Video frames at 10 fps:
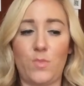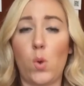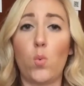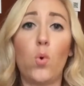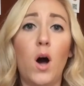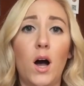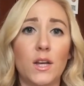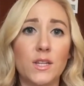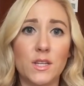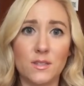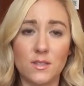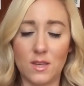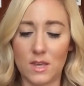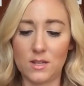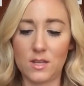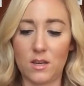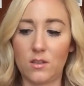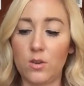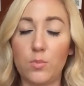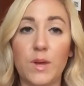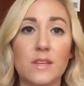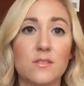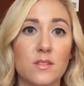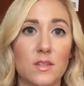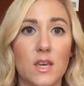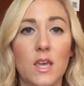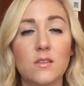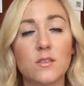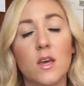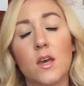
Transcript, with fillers: wad inside that tiny little plastic case,